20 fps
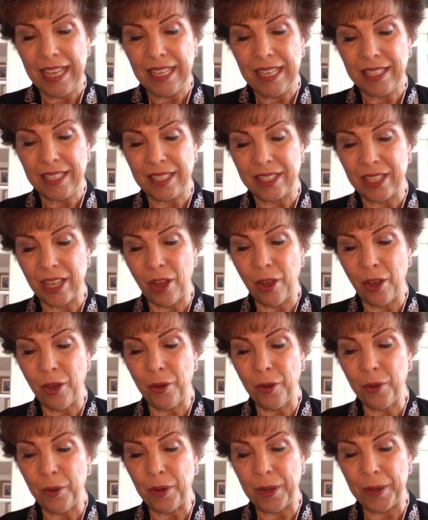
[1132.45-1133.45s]

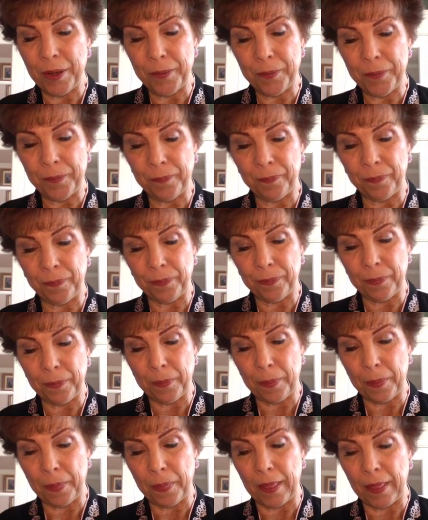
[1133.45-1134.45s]
So
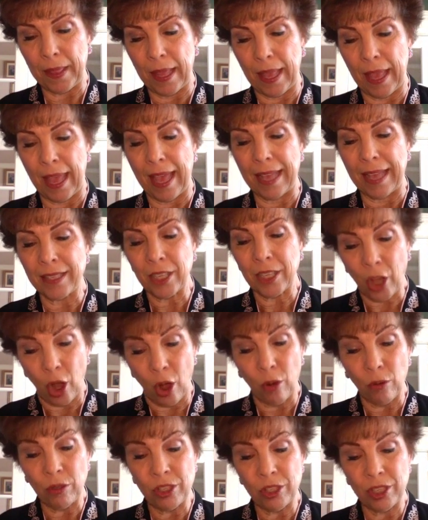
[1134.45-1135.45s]
as a
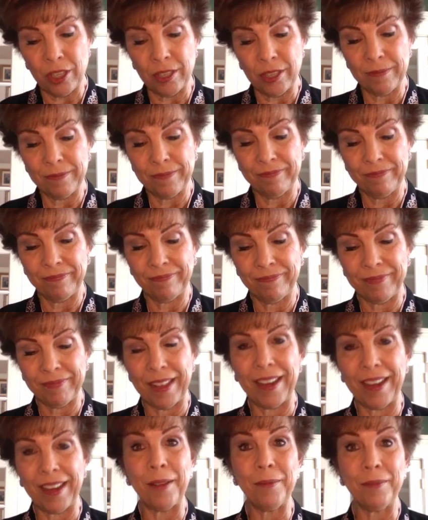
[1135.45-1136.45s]
coach,
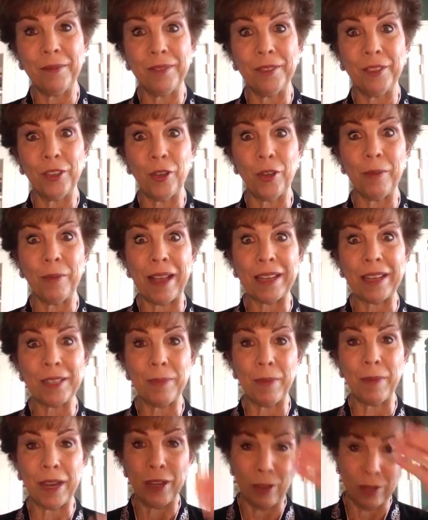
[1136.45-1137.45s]
and I'm going back
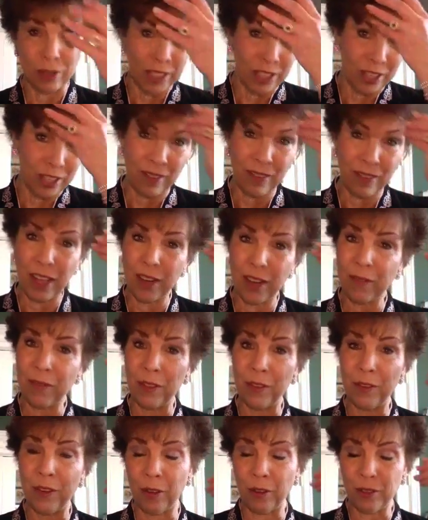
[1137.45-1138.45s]
to my notes here, I've got a
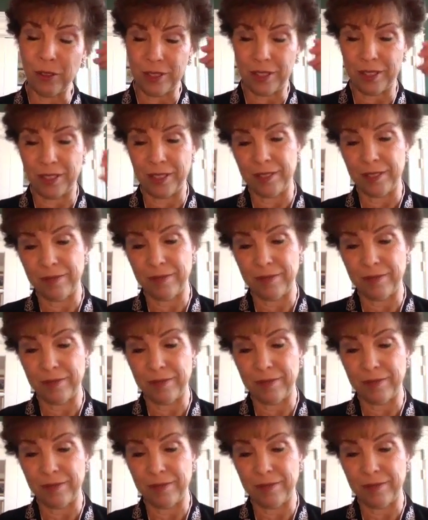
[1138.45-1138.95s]
few notes.